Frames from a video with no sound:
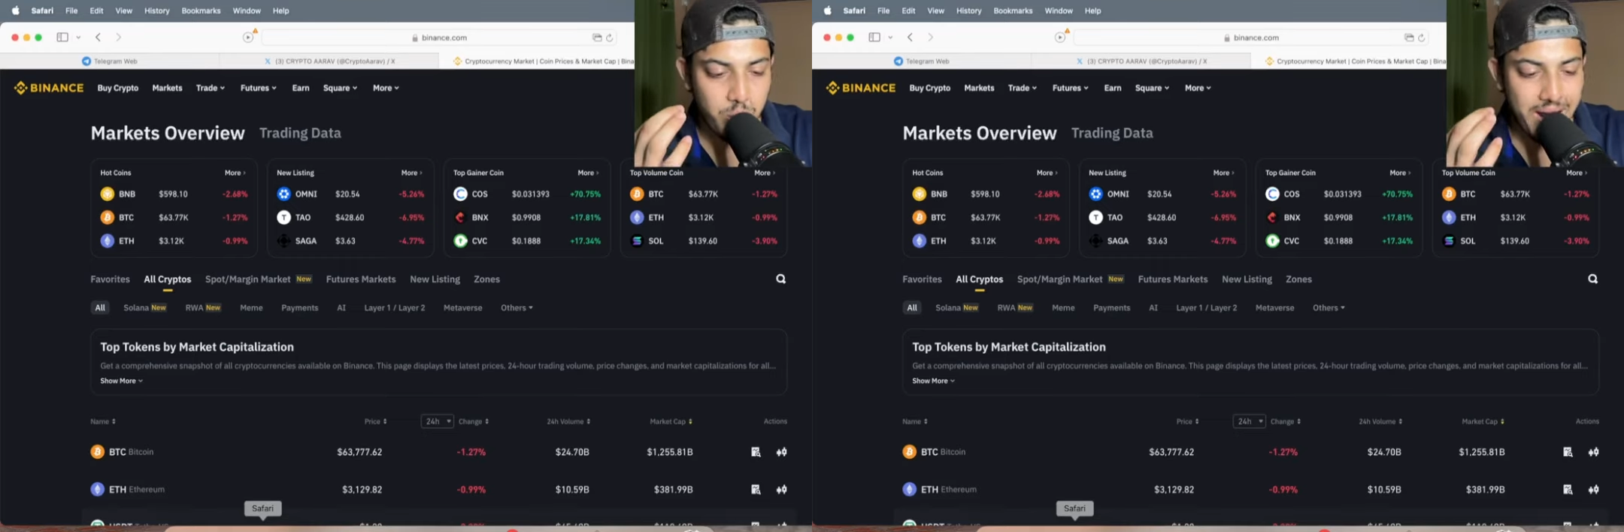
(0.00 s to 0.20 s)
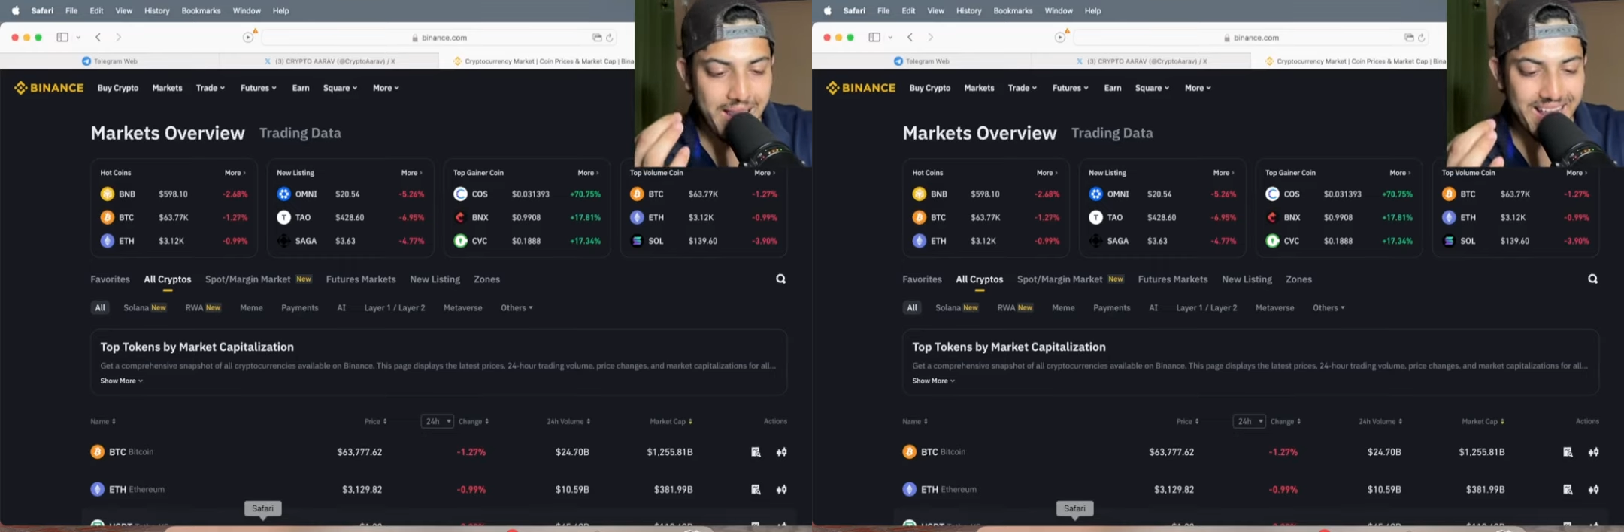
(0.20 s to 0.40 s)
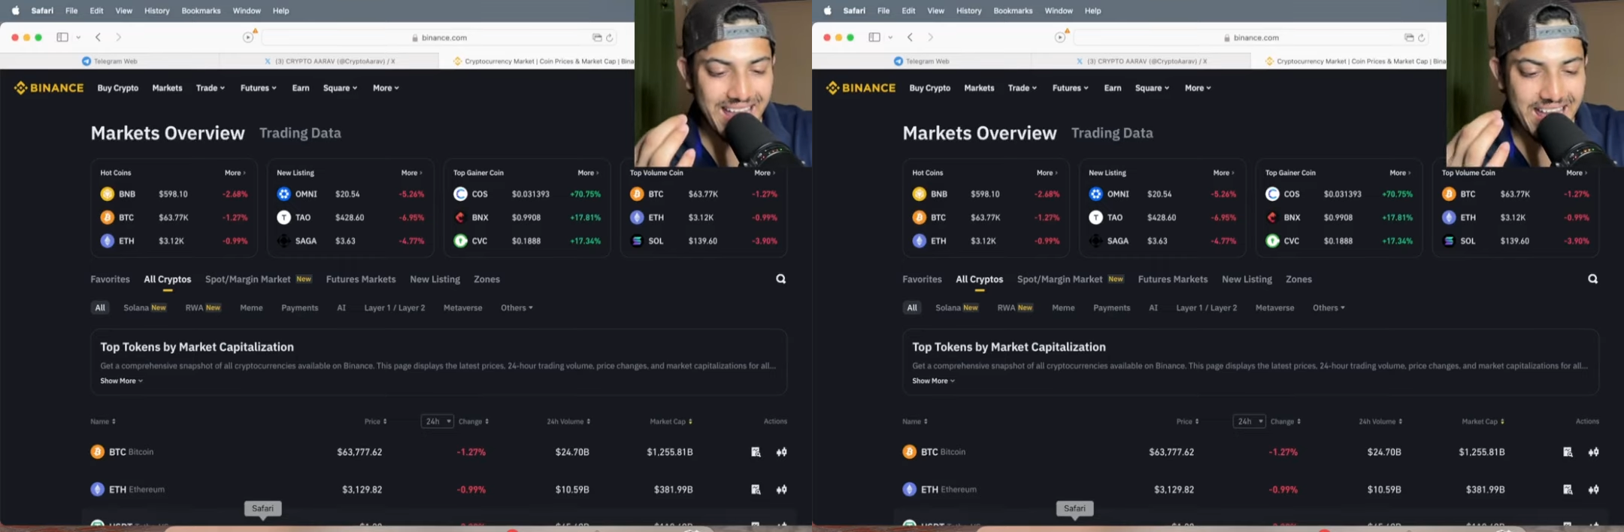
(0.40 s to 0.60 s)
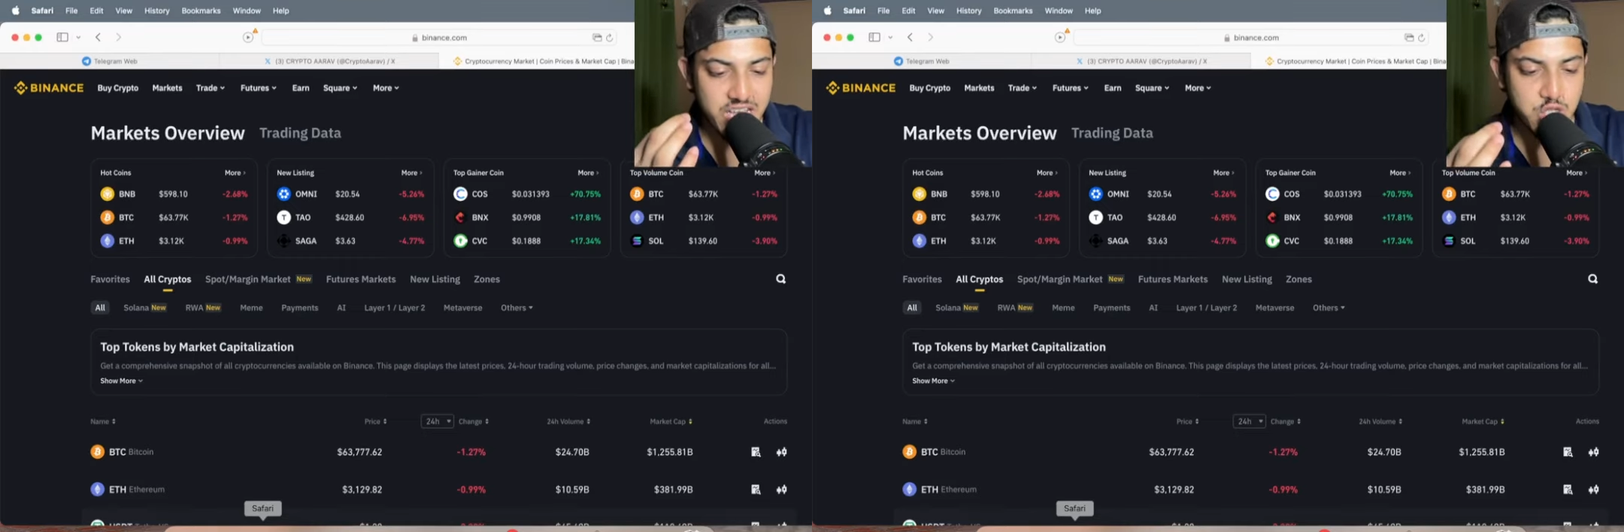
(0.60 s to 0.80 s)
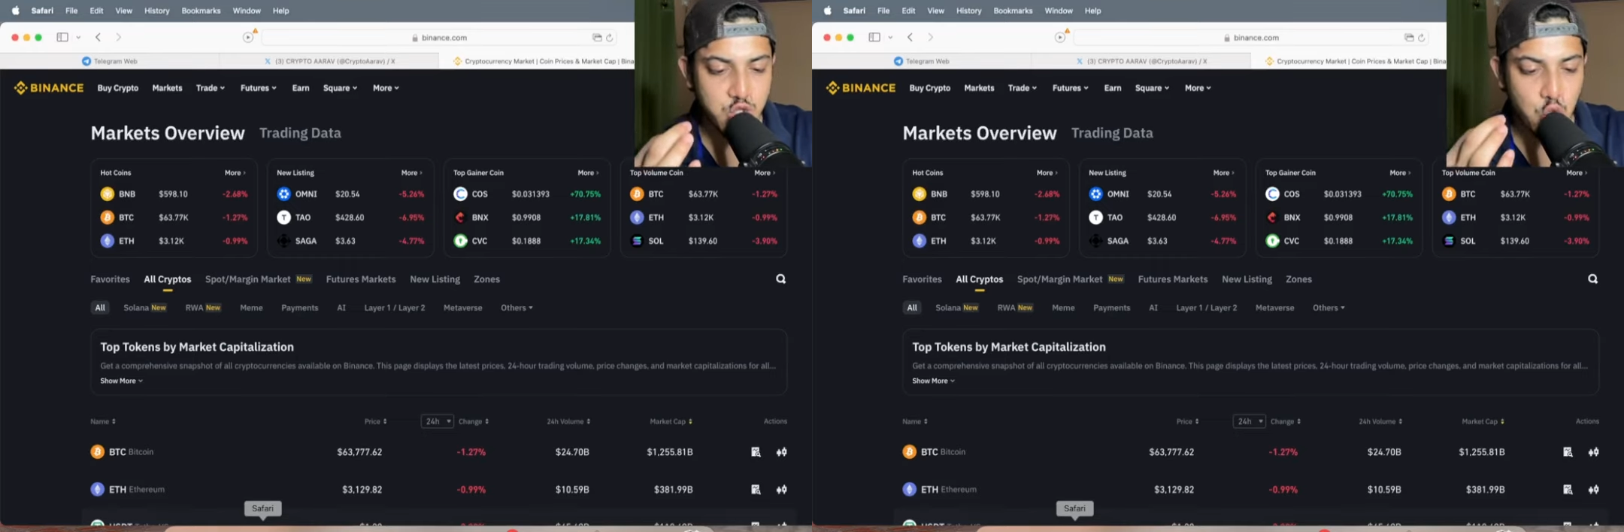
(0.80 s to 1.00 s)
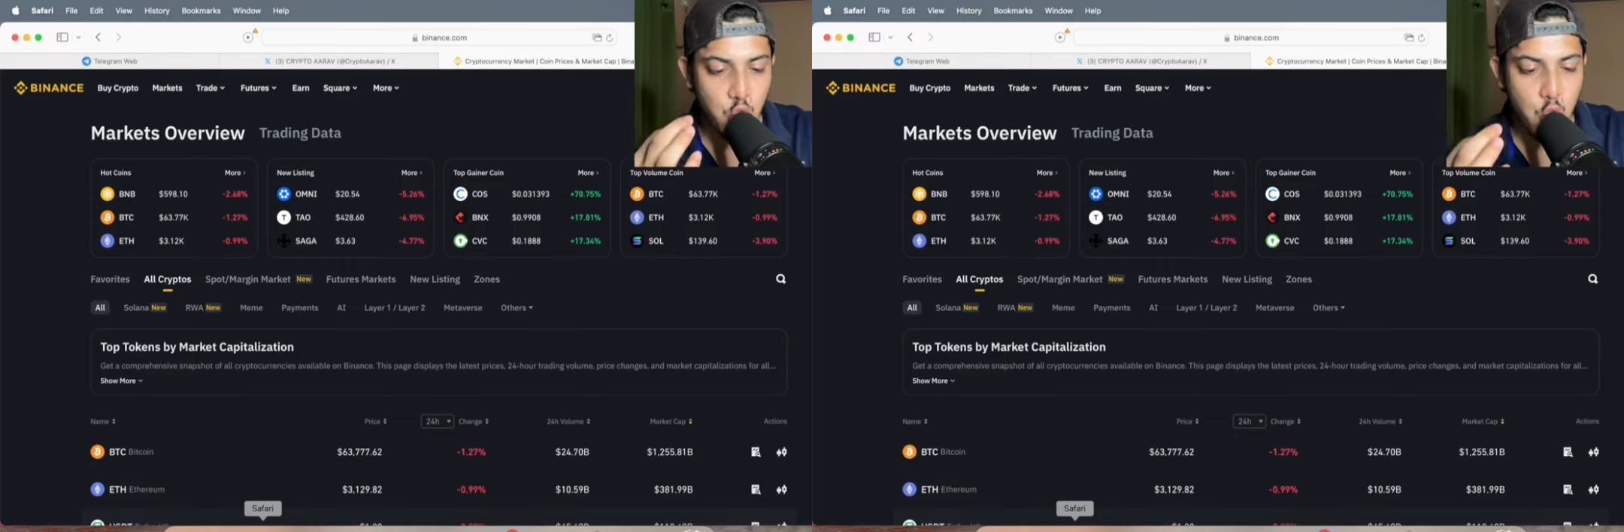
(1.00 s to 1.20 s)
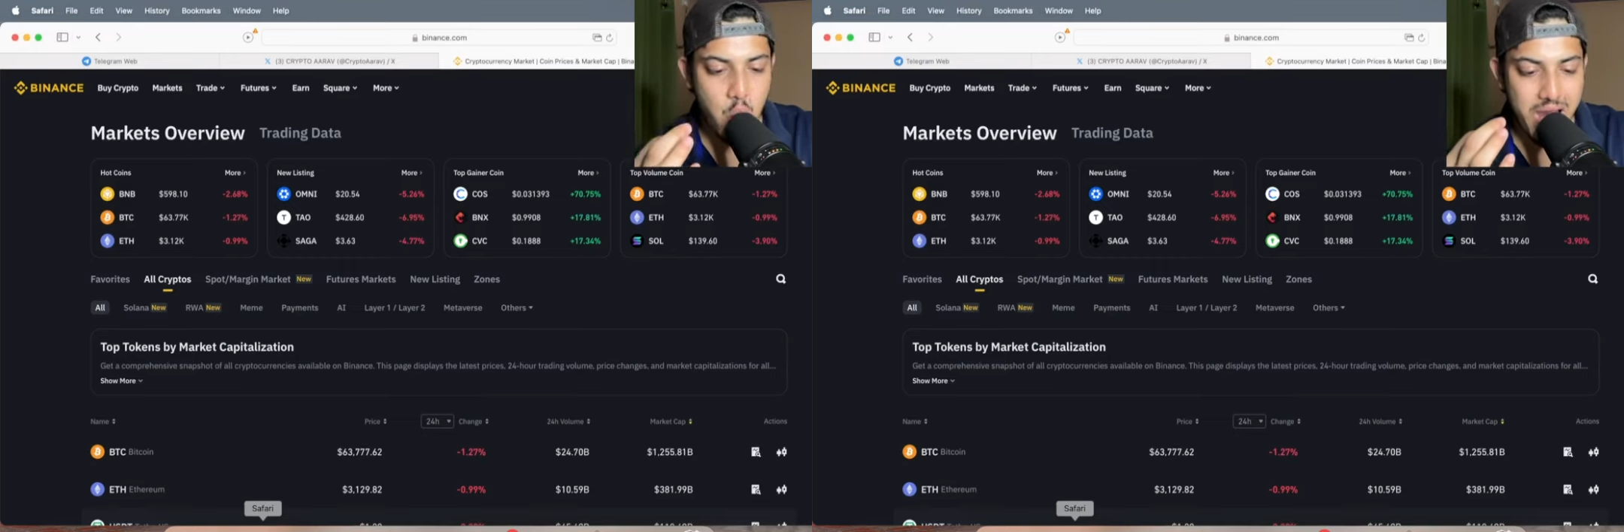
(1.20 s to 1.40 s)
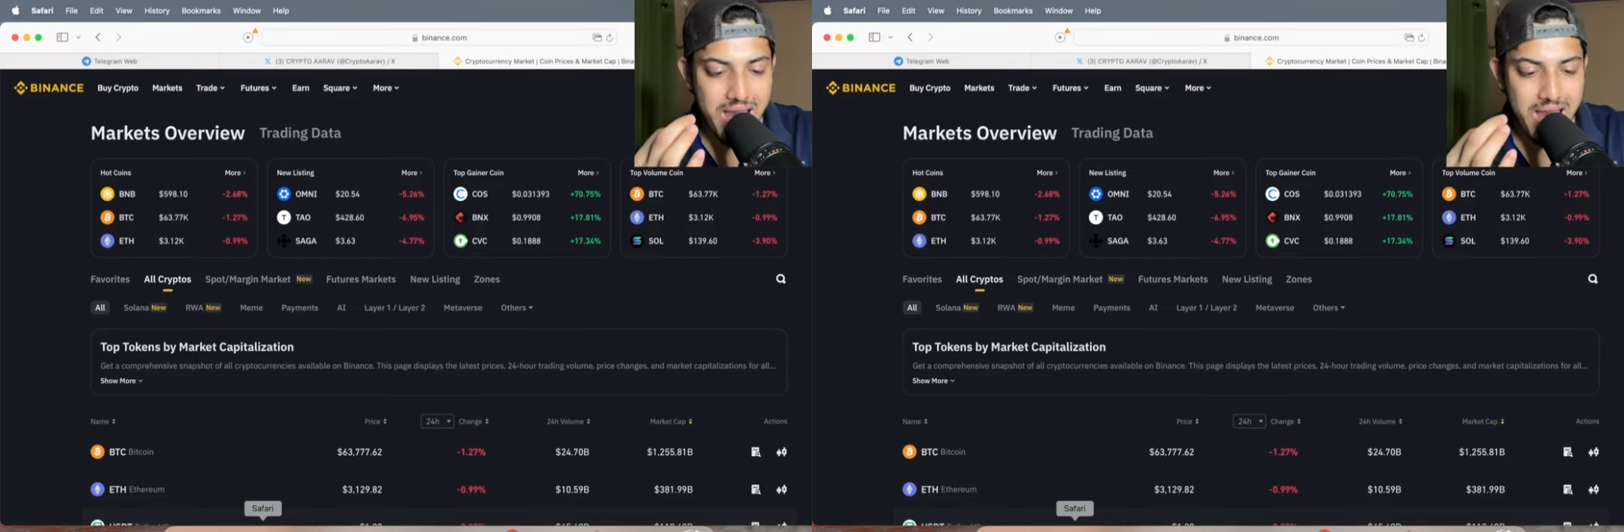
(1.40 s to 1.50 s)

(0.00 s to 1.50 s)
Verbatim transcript: buying sol